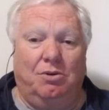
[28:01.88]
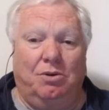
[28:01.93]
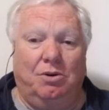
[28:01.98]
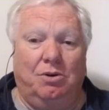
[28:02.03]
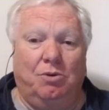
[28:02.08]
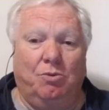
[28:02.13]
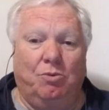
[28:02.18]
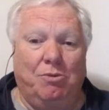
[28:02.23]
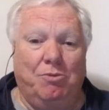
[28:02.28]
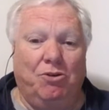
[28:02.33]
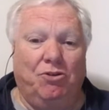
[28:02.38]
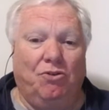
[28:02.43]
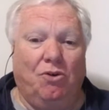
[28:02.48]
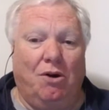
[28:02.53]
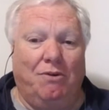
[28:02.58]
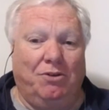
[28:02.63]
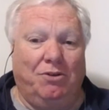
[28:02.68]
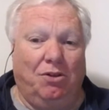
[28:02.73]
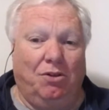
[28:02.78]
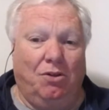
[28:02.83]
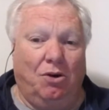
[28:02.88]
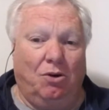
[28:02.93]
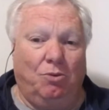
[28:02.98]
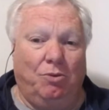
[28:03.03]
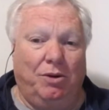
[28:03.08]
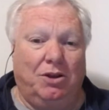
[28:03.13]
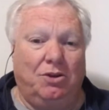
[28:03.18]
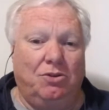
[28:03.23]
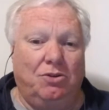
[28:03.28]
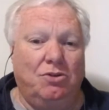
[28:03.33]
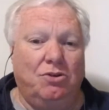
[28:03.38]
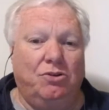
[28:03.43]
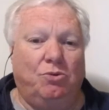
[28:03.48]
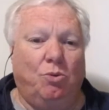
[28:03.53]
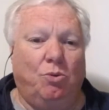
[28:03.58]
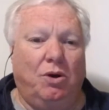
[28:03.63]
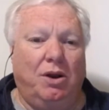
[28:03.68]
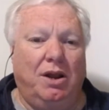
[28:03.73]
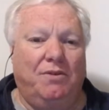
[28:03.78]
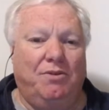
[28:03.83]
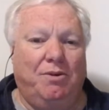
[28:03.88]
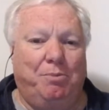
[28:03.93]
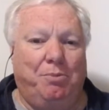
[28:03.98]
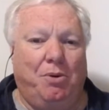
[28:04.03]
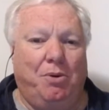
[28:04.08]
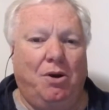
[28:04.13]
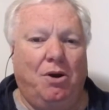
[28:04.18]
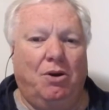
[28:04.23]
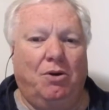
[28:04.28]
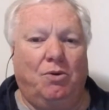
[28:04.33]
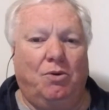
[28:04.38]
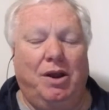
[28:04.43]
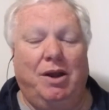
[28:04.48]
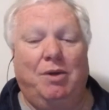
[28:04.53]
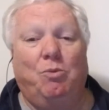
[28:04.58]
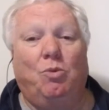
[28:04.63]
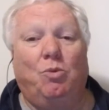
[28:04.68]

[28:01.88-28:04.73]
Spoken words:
when we're driving along, we can use whatever program